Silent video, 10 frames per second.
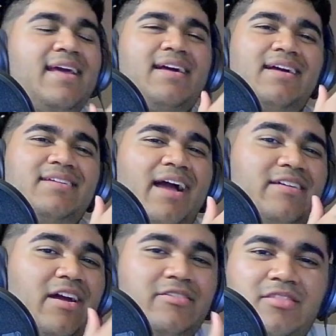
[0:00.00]
I, I,
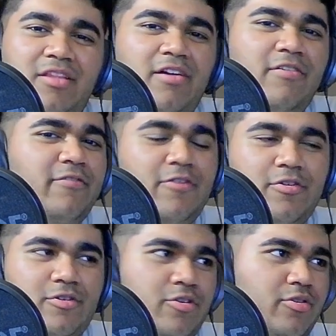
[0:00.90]
I love
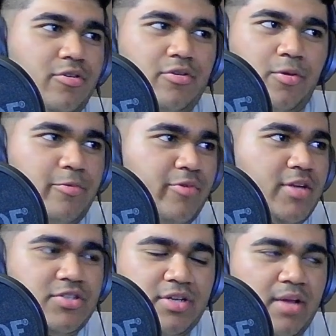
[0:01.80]
her lower
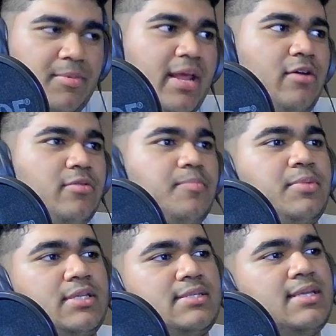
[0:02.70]
register coming out, but